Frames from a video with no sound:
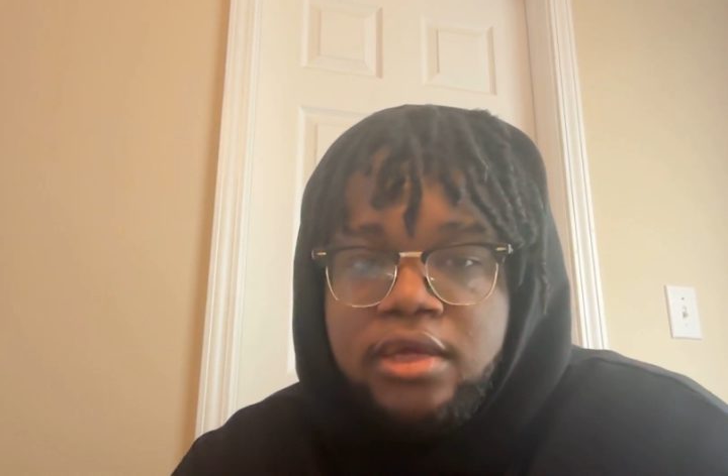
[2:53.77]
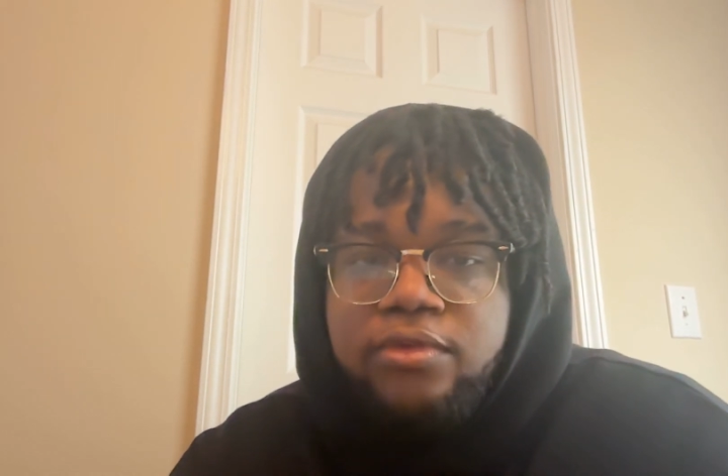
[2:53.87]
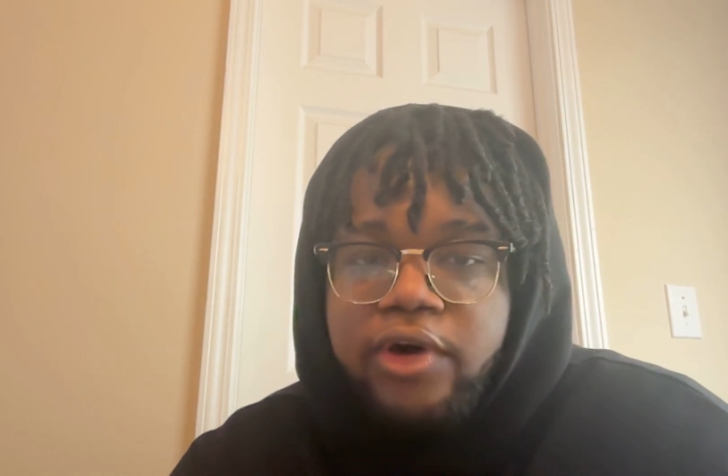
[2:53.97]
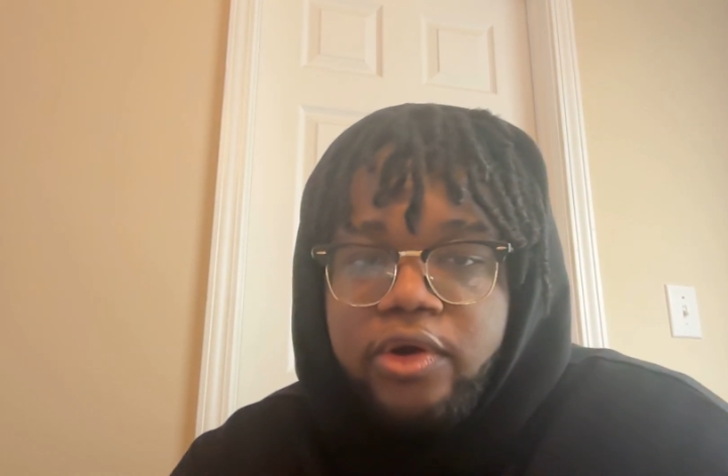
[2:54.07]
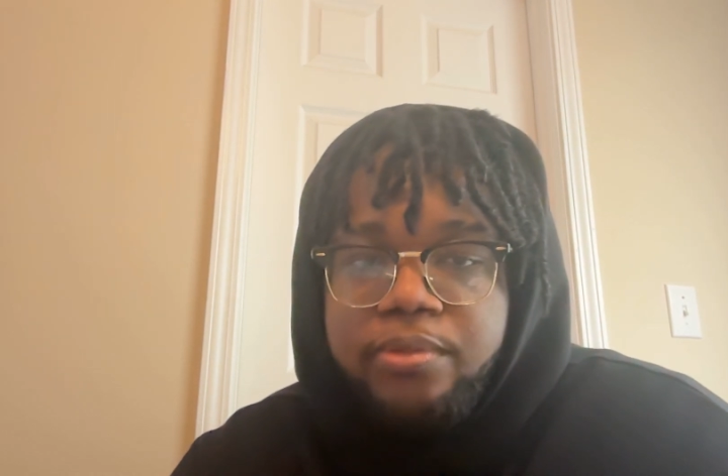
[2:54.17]

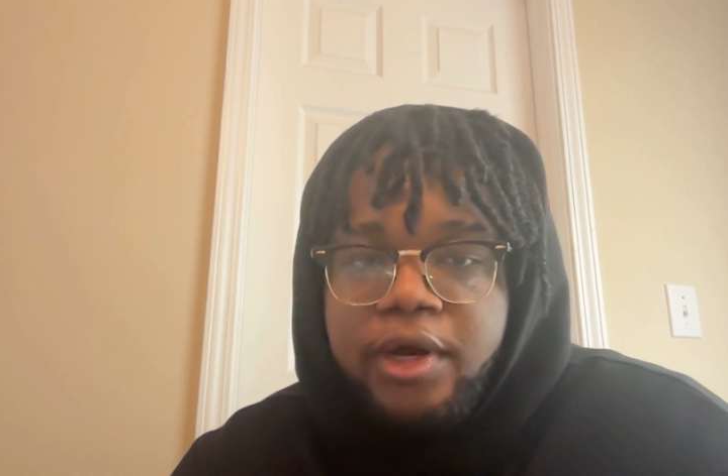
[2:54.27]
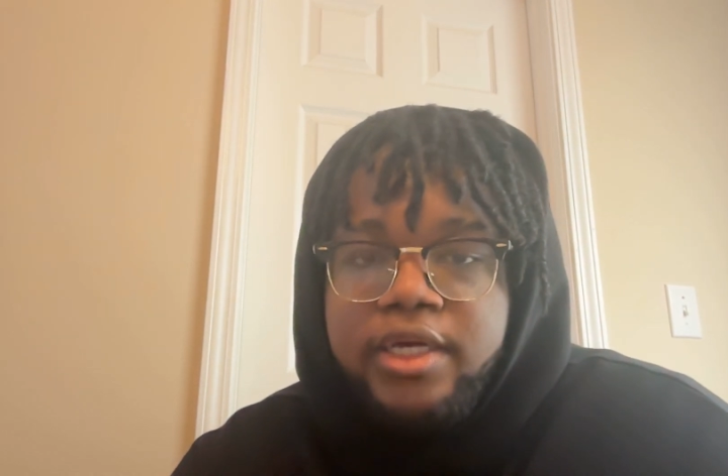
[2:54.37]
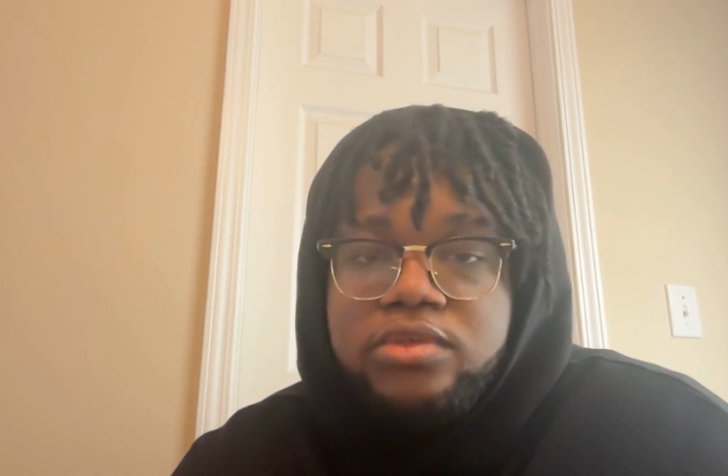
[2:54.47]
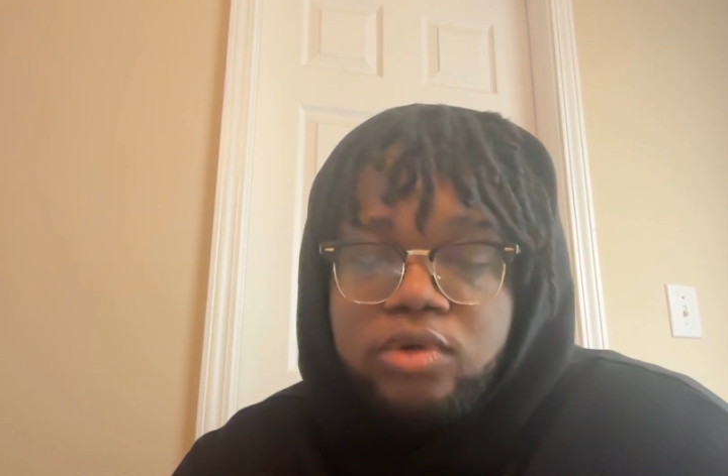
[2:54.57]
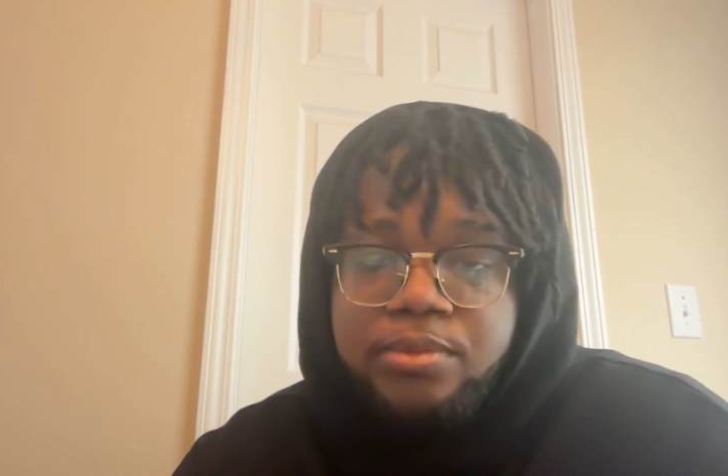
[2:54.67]
flower
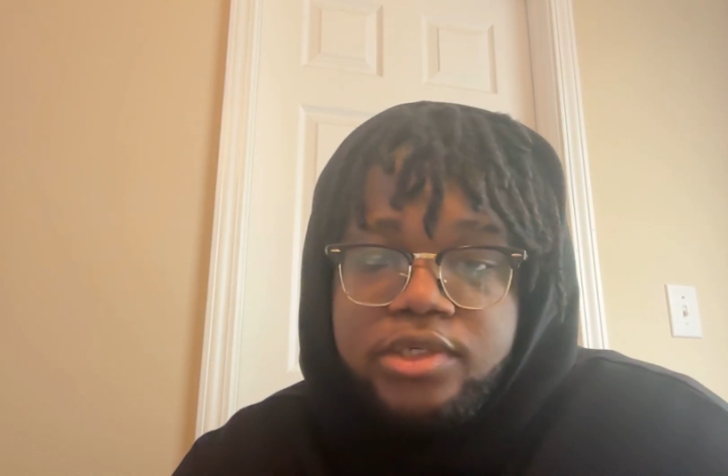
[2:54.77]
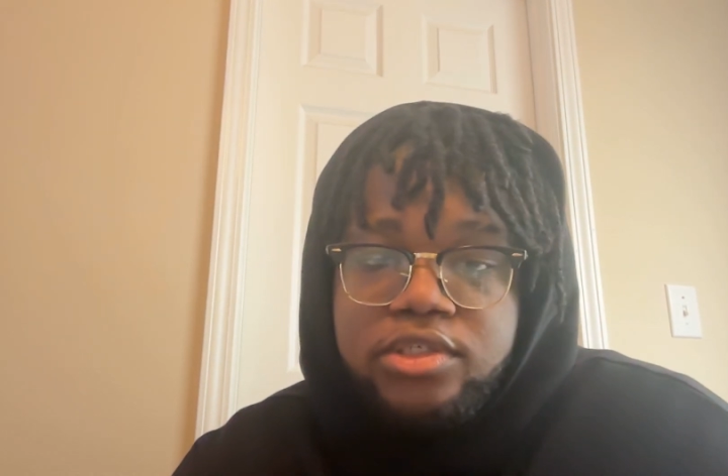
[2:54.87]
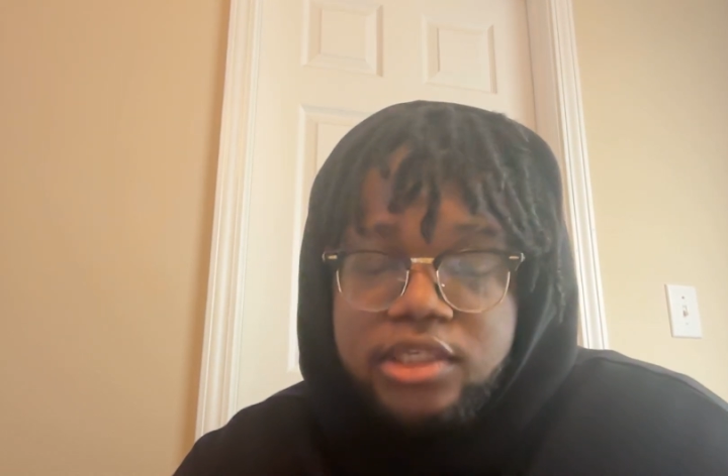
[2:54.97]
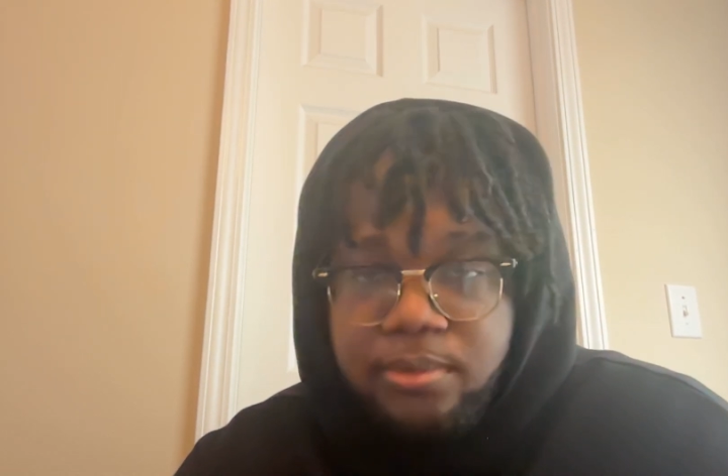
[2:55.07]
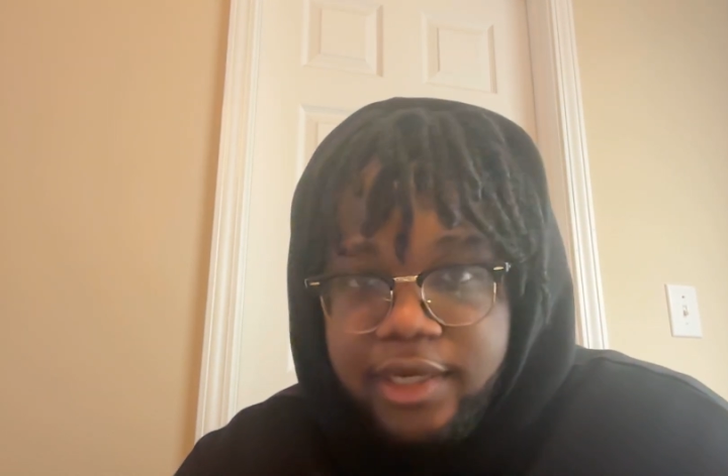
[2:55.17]
pots,
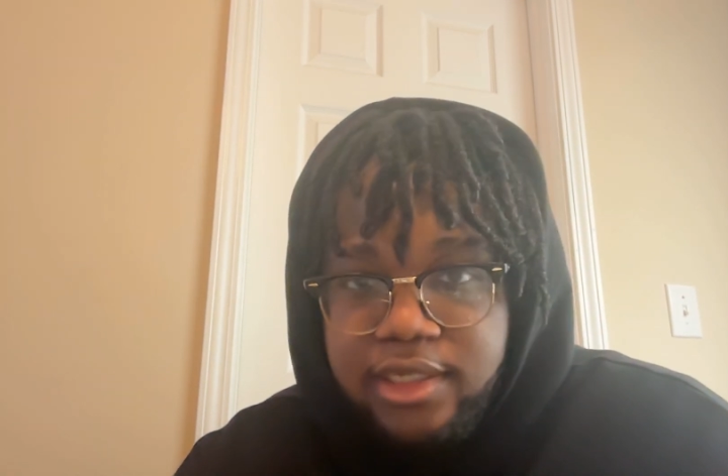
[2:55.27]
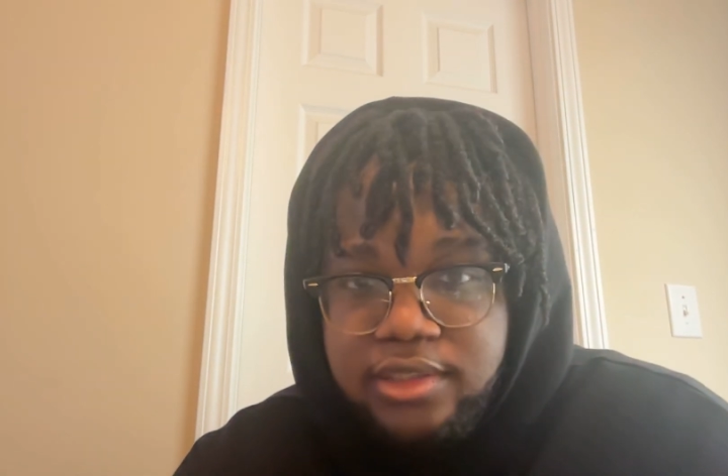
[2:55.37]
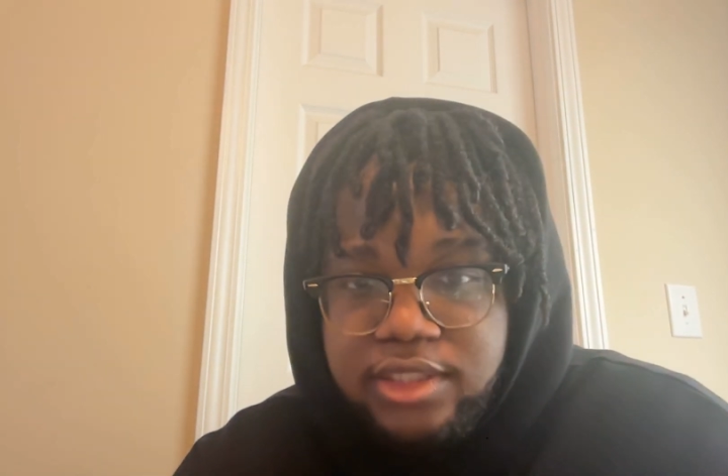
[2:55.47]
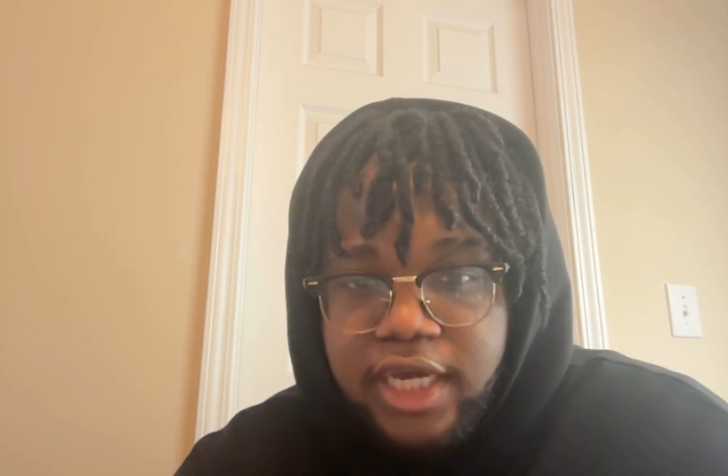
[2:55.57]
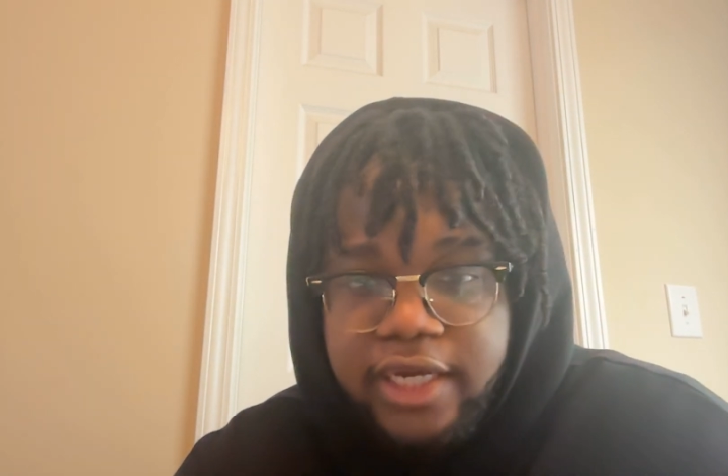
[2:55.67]
rubbish, and
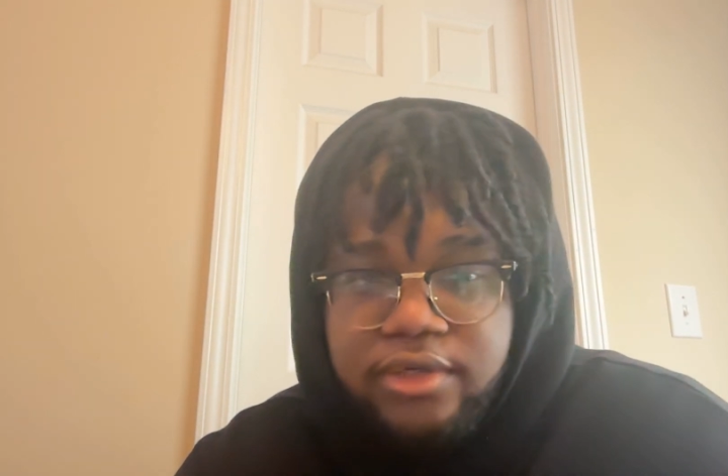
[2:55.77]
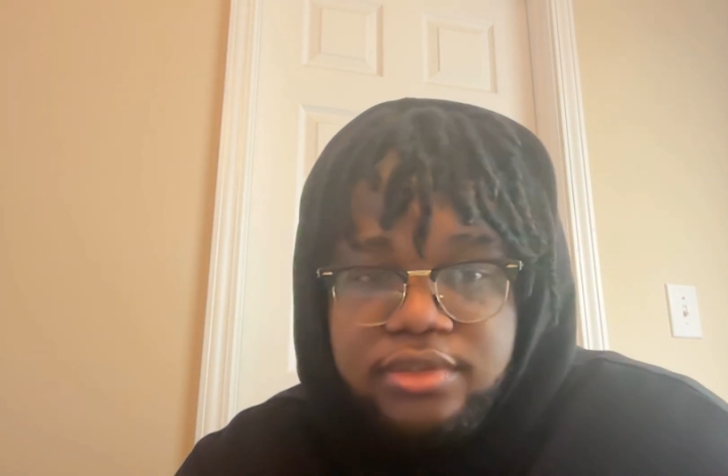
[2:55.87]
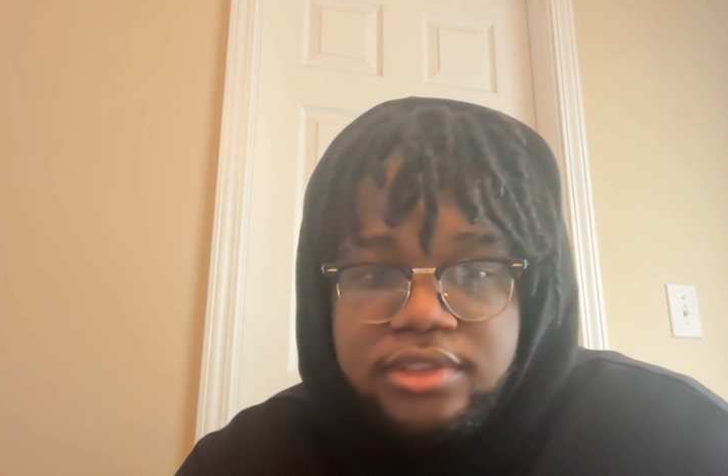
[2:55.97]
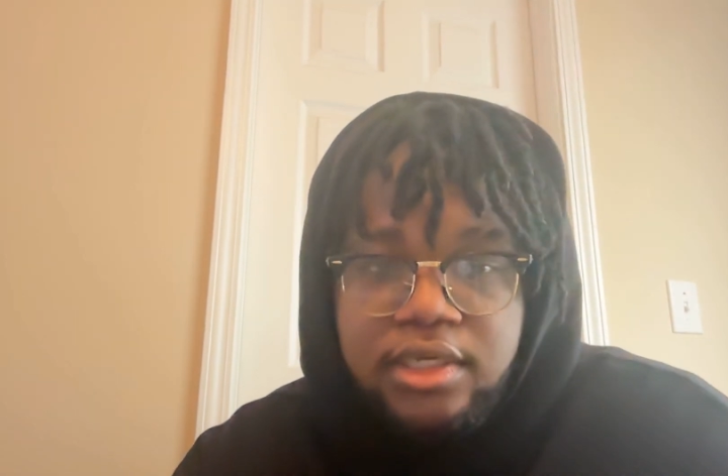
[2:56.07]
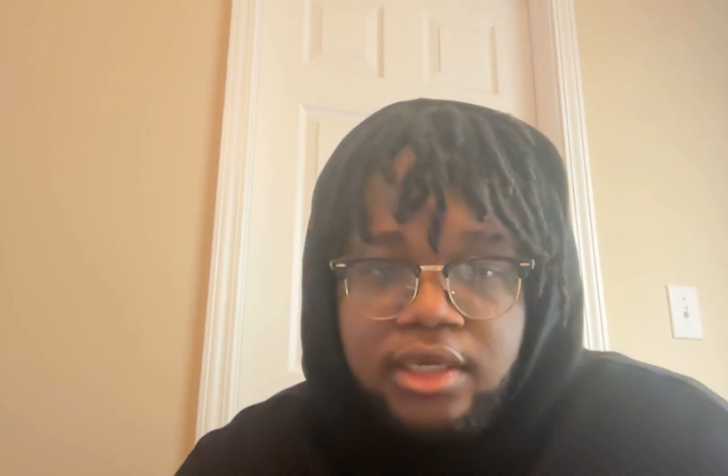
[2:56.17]
abandoned
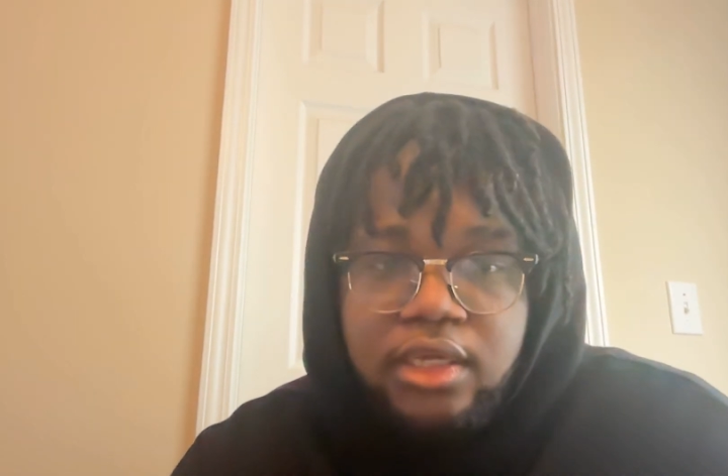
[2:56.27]
tires.